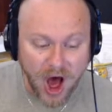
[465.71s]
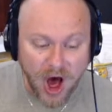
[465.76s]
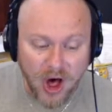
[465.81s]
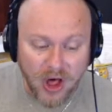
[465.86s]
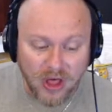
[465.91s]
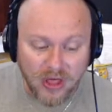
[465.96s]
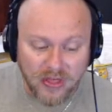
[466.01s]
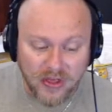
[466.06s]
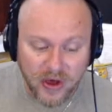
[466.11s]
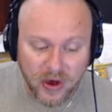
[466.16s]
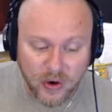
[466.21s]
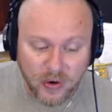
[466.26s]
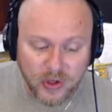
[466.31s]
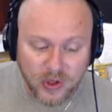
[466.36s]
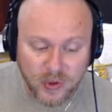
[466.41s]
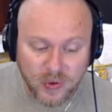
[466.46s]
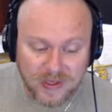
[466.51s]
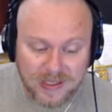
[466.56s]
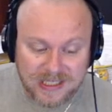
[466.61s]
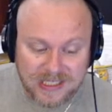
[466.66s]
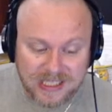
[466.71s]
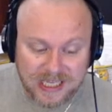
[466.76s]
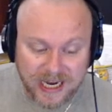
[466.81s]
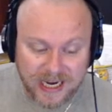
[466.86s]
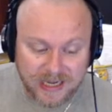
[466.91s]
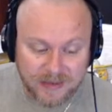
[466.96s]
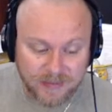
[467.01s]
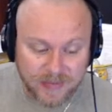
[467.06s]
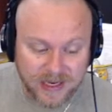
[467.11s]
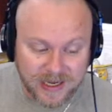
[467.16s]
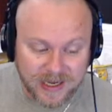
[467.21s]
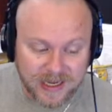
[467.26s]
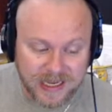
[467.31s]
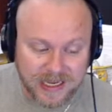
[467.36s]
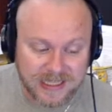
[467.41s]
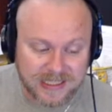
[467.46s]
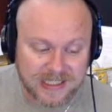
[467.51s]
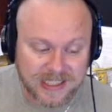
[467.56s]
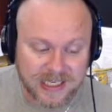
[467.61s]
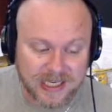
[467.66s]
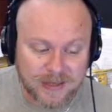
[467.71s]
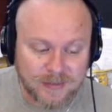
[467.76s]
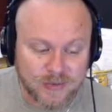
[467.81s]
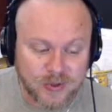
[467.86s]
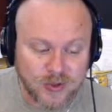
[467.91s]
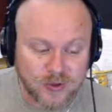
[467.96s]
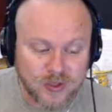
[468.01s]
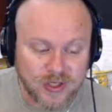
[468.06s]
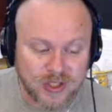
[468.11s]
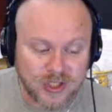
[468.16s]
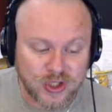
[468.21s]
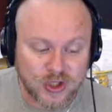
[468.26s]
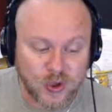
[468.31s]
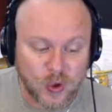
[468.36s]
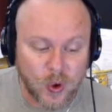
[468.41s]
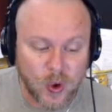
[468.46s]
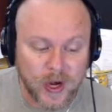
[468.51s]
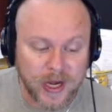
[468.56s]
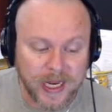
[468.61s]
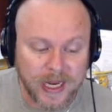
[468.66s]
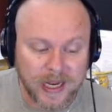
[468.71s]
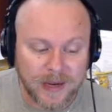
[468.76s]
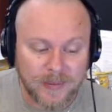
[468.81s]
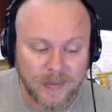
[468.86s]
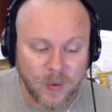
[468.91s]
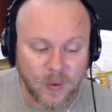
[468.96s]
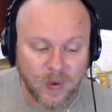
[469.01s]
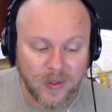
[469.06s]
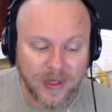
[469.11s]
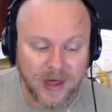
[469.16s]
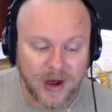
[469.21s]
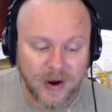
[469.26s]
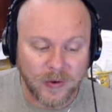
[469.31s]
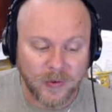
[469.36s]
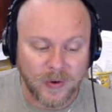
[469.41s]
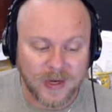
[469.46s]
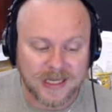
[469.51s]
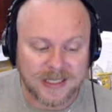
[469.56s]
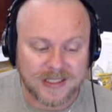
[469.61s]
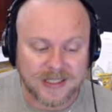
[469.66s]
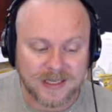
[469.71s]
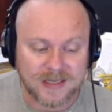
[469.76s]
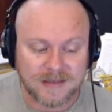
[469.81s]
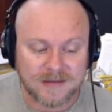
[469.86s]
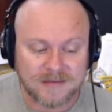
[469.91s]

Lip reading: Although you incite me against him to destroy him without reason.